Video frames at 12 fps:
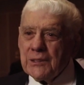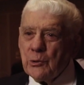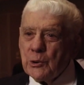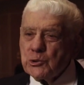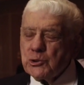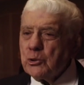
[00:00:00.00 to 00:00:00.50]
There
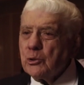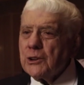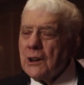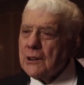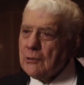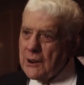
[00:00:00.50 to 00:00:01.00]
were two
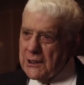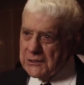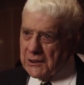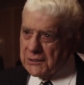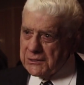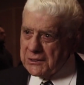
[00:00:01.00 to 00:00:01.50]
young
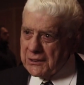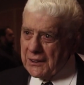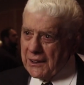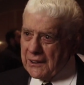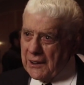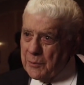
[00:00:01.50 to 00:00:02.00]
wrestlers
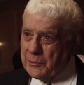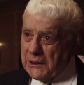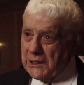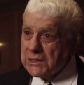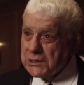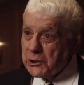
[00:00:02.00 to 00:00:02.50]

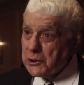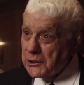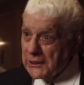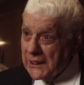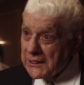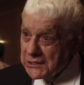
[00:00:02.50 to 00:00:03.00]
coming into the
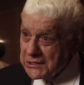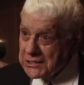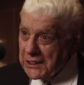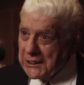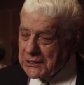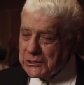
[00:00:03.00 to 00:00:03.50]
United
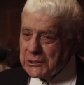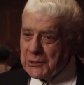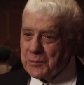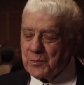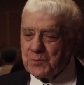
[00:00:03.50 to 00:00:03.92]
States,